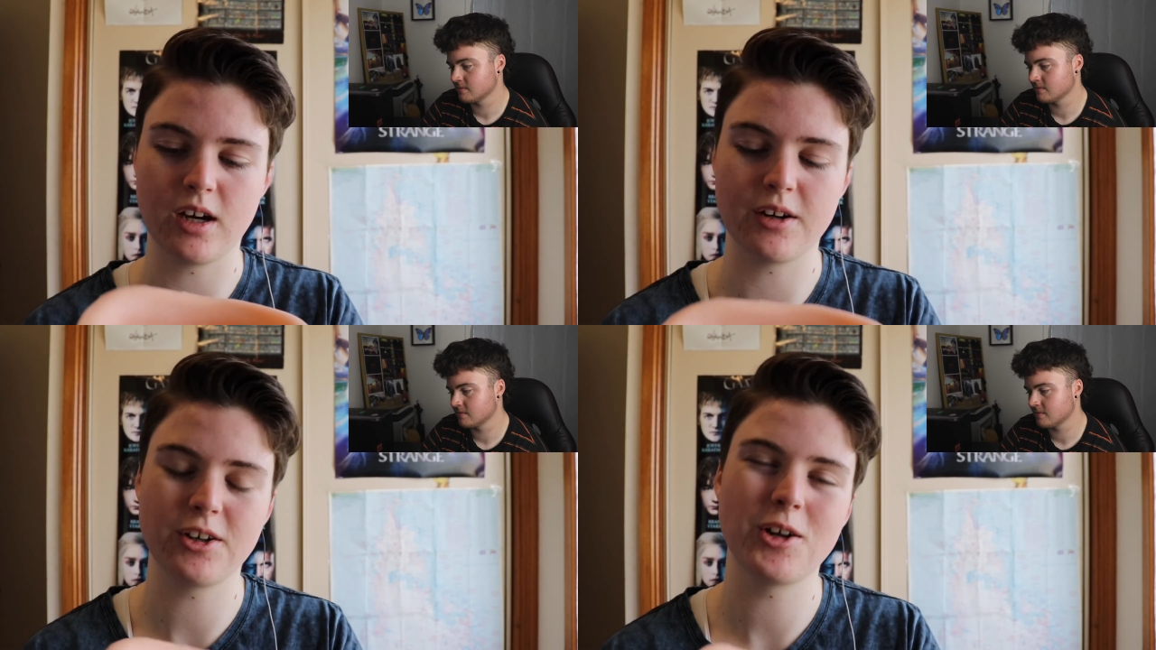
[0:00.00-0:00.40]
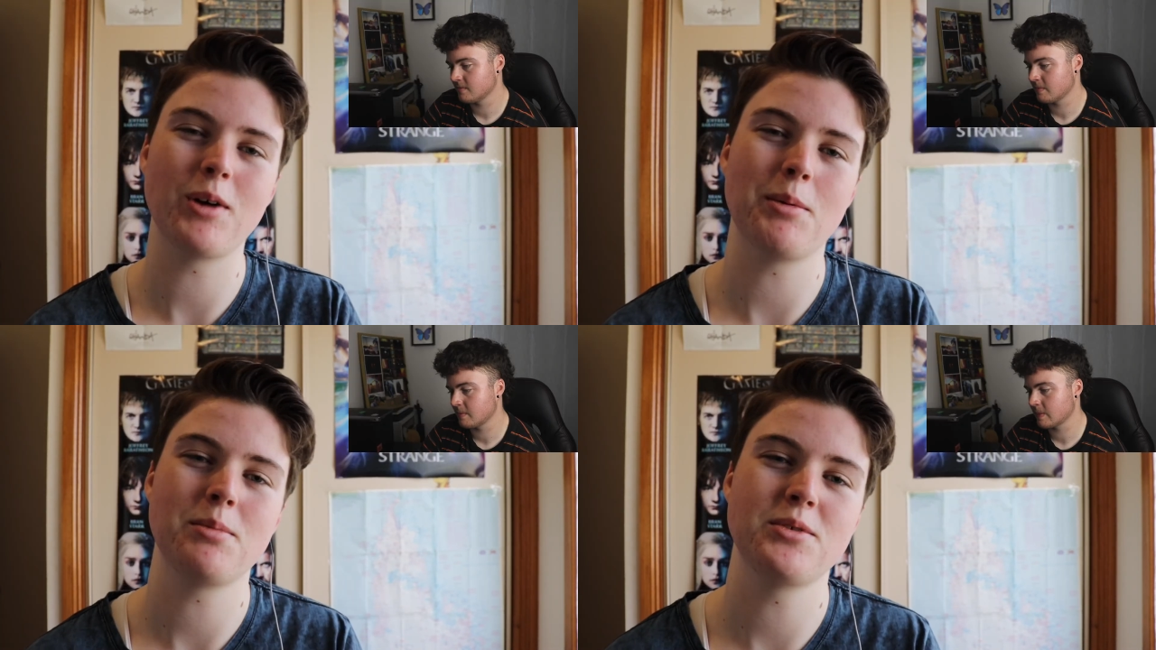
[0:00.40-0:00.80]
Speaker 1: I don't know
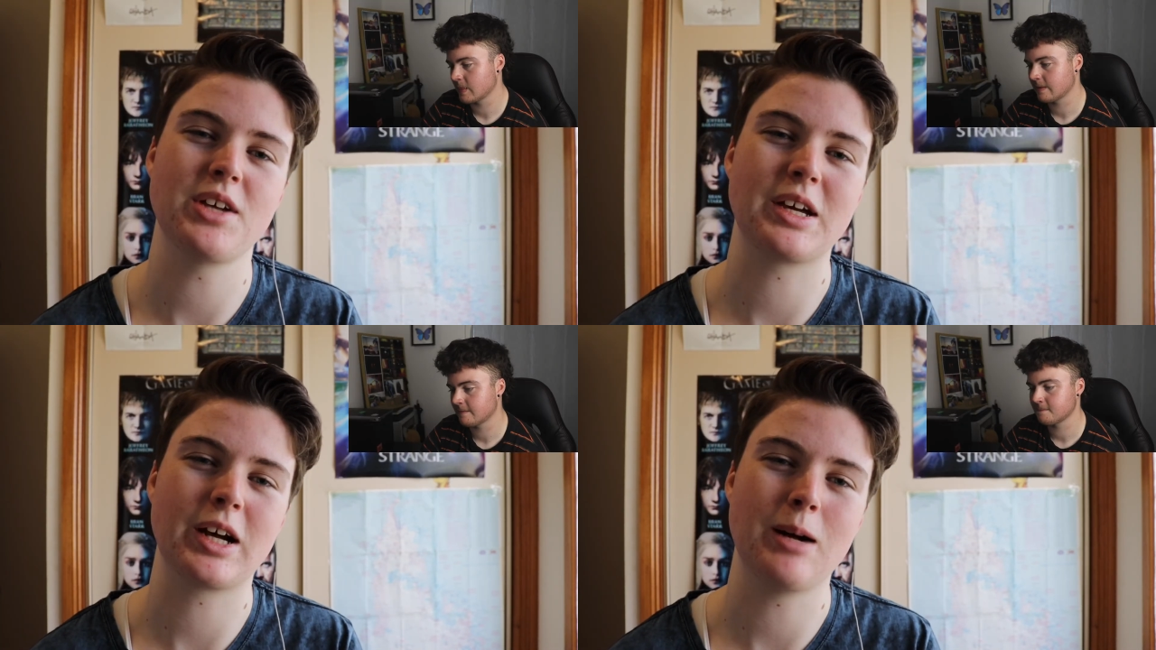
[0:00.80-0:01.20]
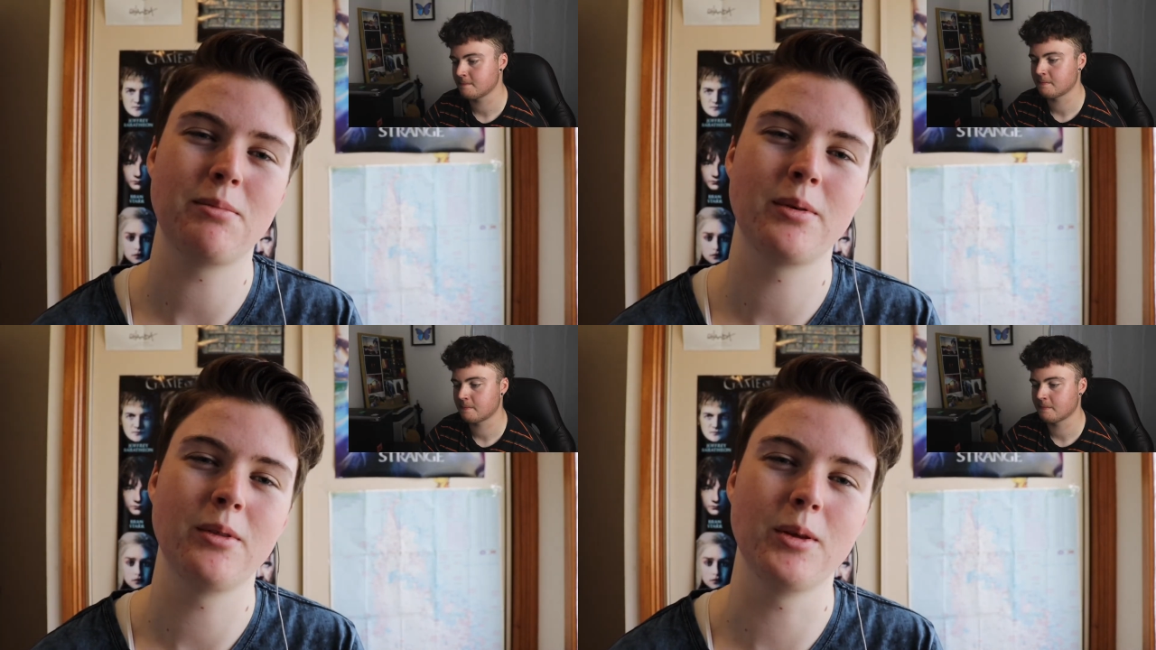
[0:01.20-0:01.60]
why people say
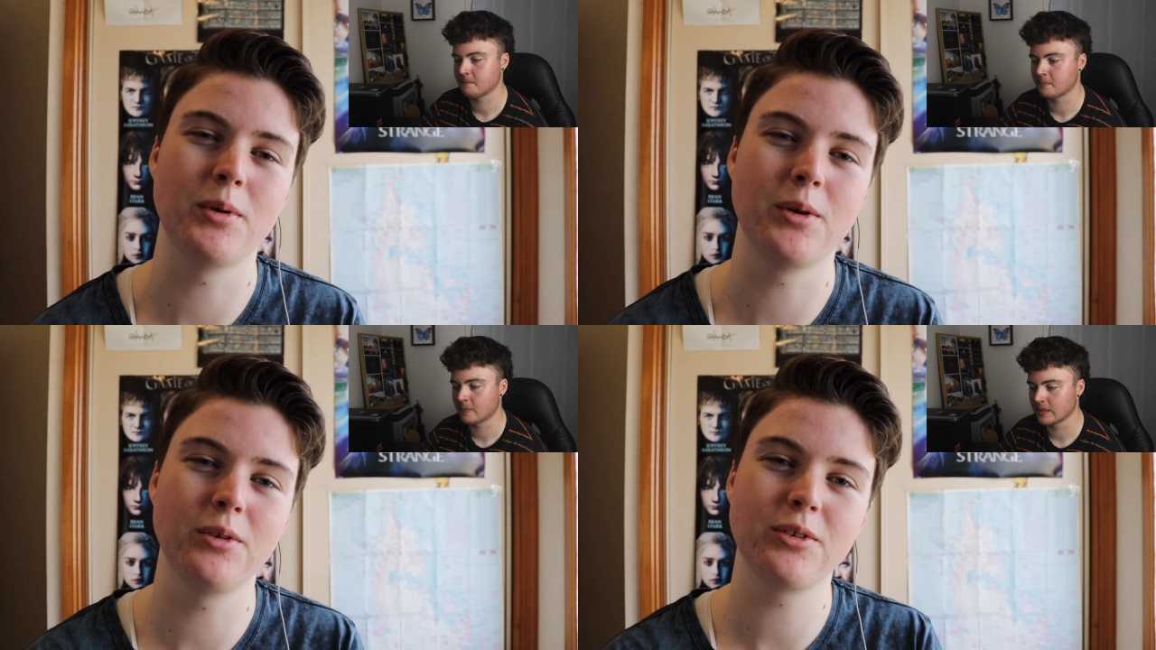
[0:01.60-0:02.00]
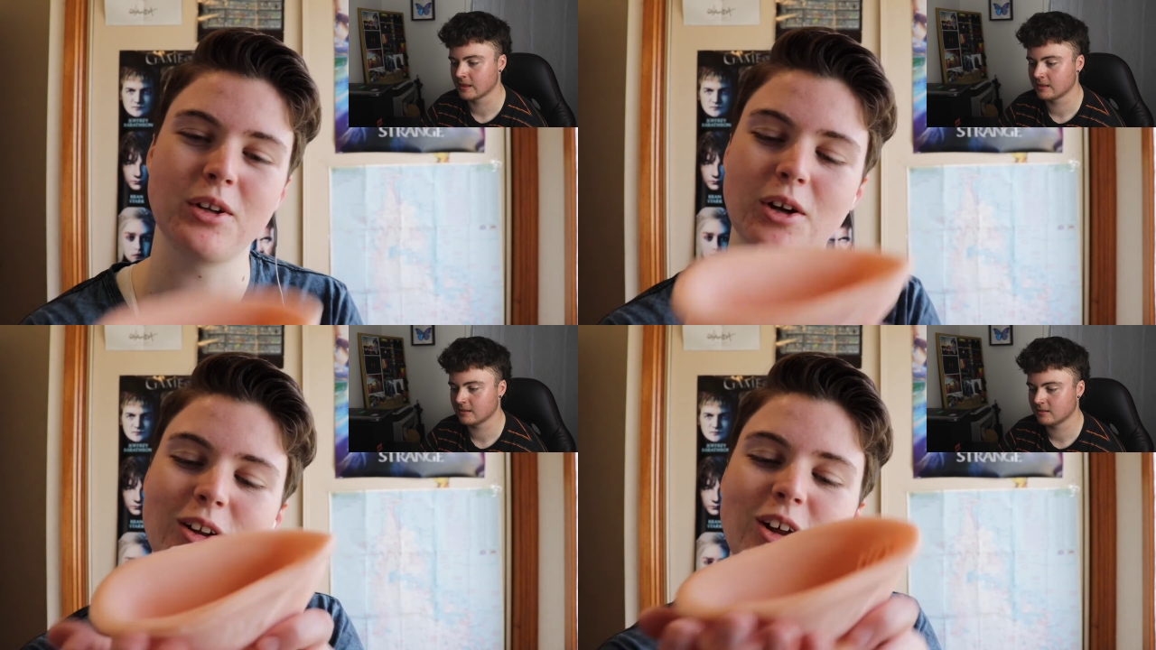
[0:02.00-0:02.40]
cup the balls.
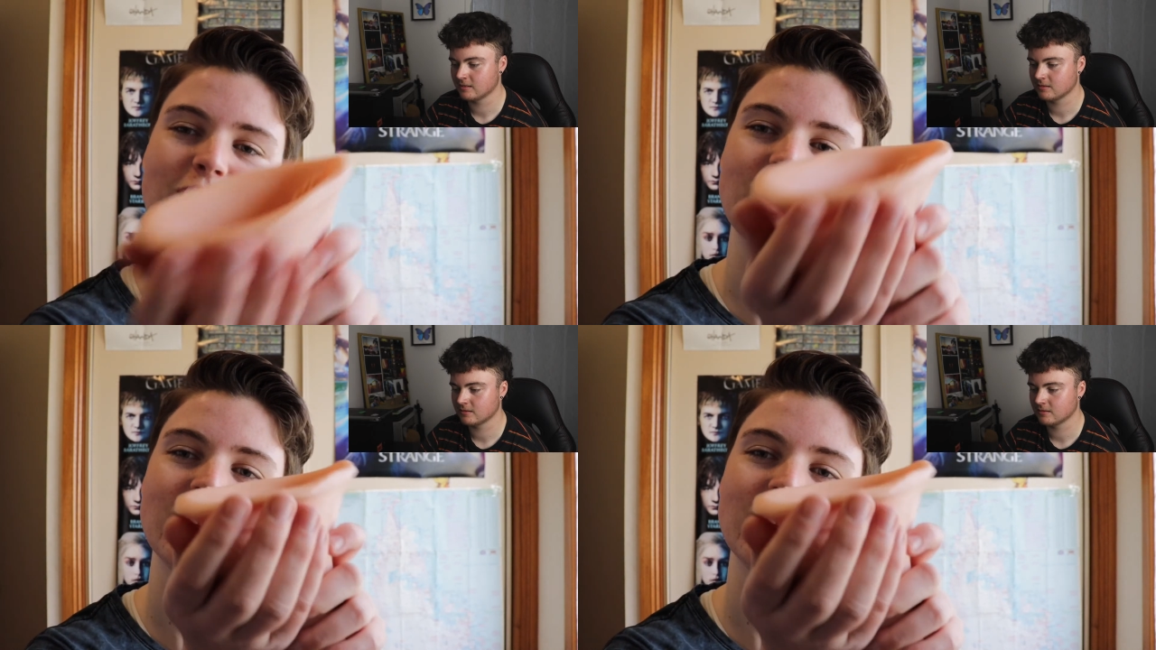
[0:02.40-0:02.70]
You don't like